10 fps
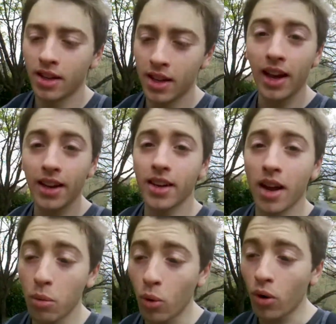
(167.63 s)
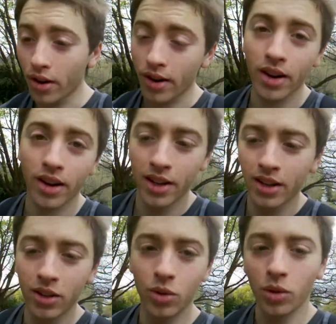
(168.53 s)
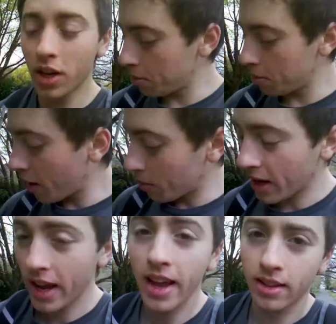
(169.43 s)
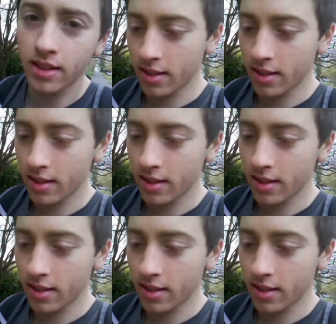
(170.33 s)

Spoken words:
I didn't have water to clean my hands.